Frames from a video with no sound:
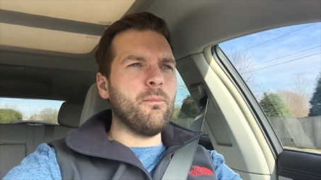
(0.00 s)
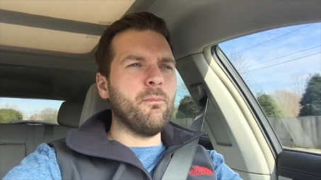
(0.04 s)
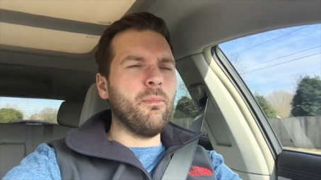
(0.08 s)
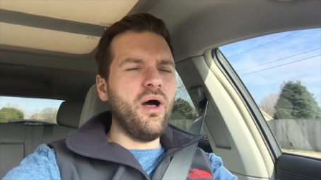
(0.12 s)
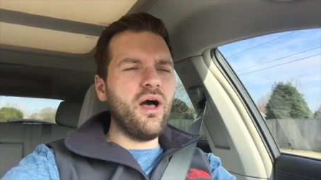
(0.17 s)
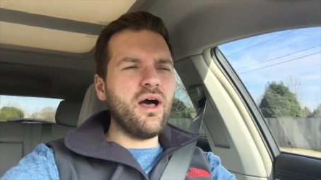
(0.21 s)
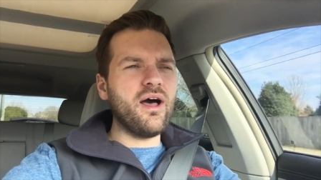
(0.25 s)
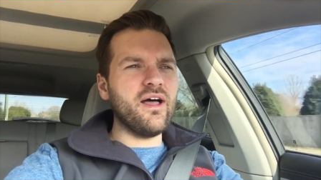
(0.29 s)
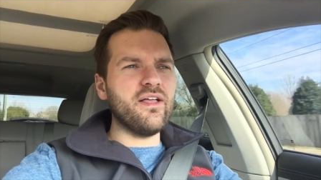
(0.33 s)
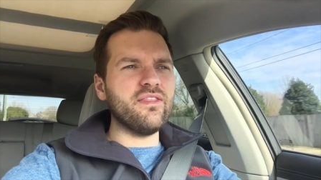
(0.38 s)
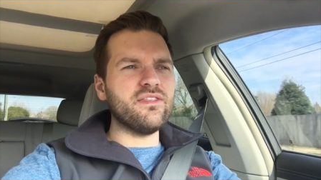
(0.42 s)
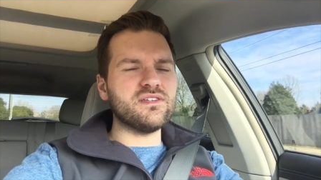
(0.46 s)

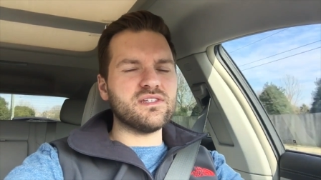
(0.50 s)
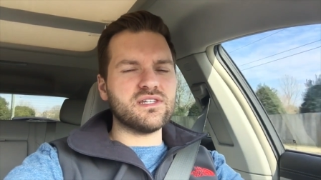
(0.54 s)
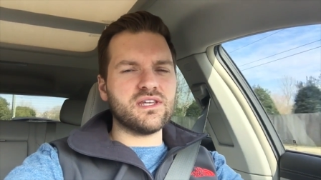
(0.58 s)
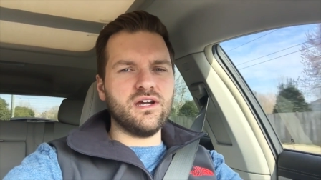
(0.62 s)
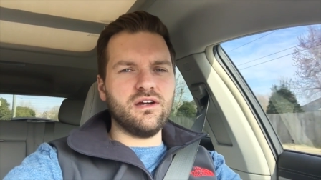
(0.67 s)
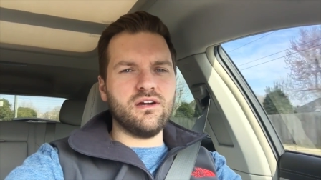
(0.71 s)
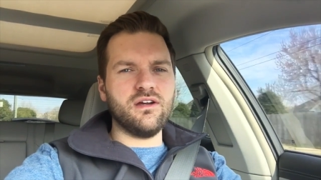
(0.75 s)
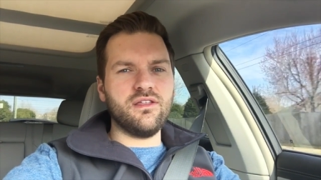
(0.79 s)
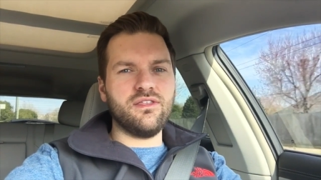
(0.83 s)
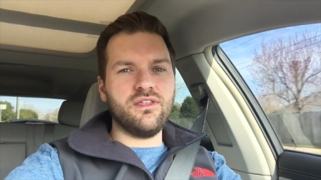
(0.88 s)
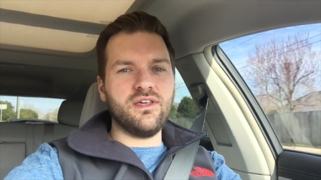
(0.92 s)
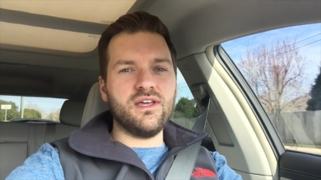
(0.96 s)
But the
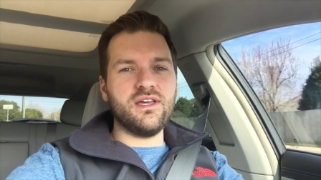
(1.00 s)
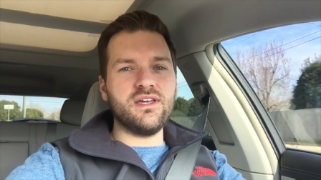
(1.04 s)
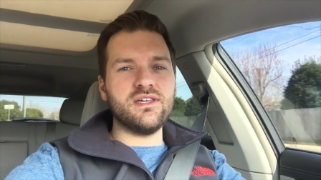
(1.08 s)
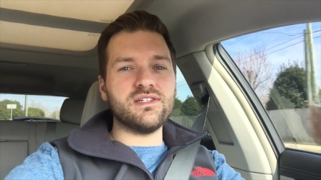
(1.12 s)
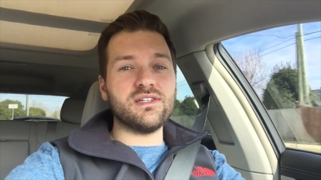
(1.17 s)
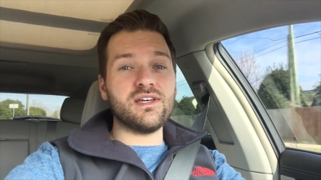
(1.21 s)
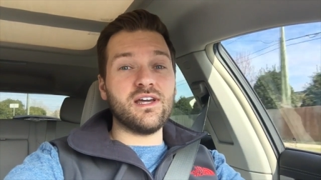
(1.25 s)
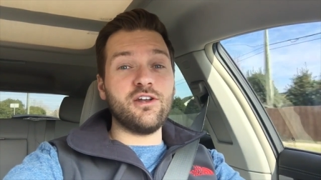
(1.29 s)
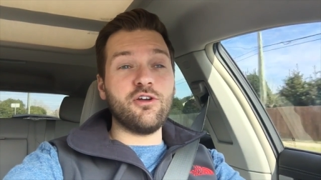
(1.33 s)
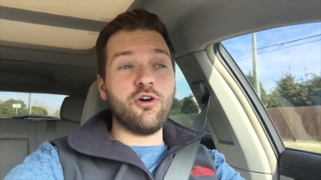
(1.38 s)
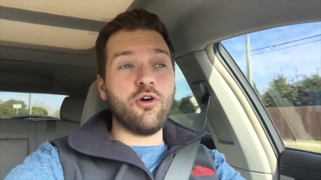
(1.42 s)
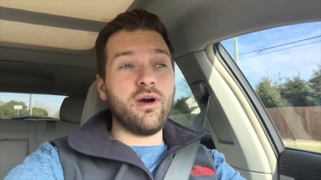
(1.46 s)
scary thing
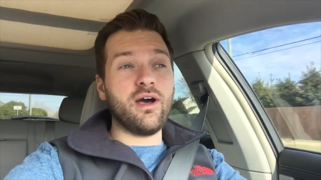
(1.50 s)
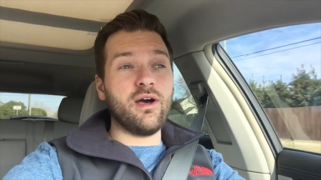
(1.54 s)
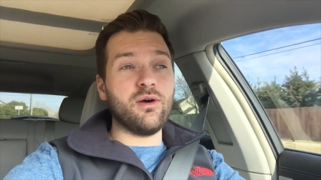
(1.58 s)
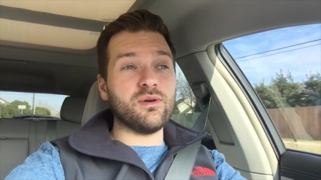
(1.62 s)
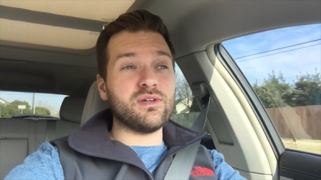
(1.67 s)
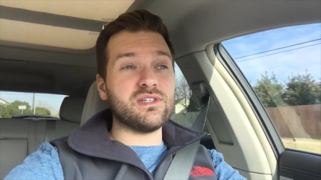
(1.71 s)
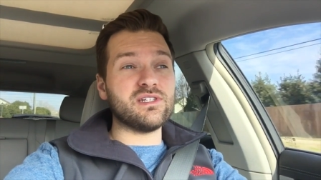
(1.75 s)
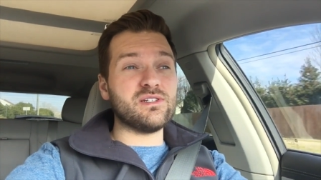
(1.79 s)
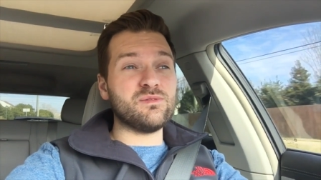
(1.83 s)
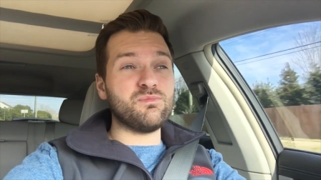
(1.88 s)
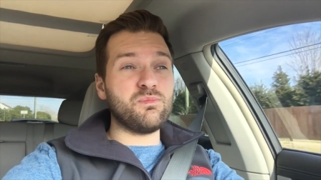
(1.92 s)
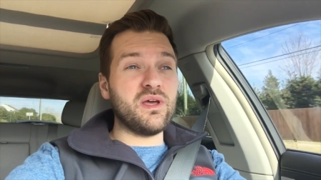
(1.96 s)
is I know how
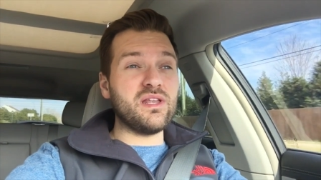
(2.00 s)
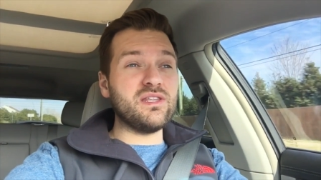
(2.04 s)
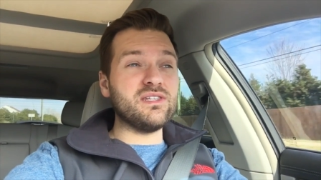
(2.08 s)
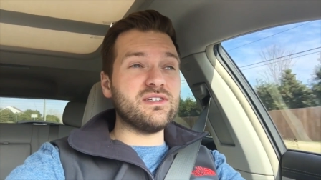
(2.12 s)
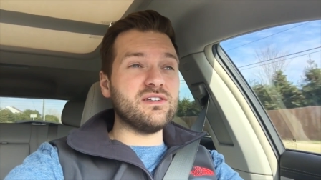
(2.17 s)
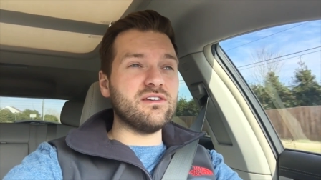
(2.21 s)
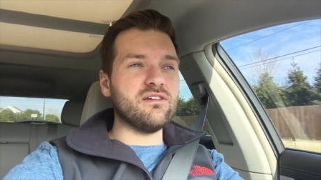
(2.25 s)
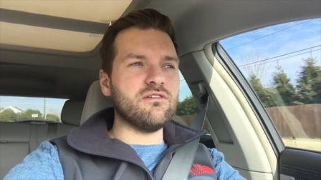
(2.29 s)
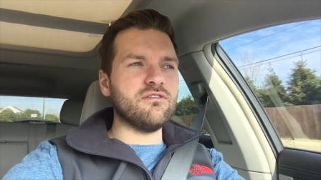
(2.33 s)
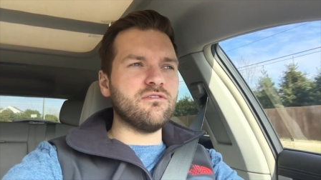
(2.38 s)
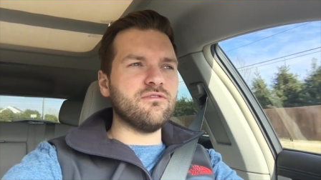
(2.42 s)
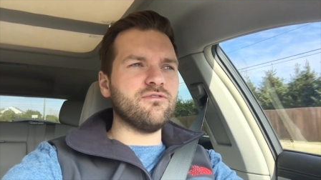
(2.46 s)

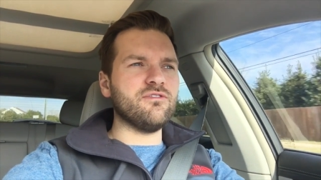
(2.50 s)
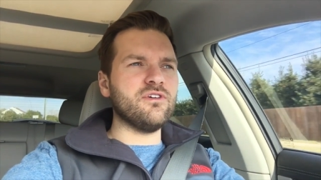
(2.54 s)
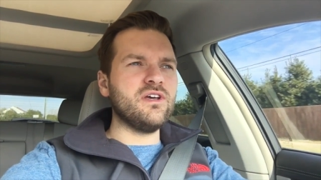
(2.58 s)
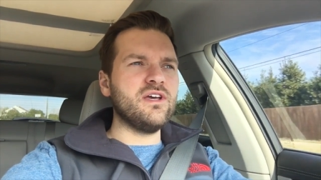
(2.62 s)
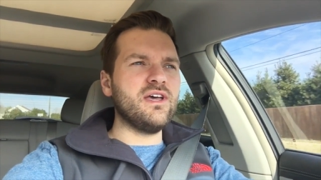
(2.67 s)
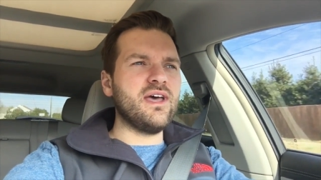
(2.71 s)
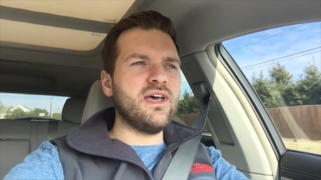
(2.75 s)
expensive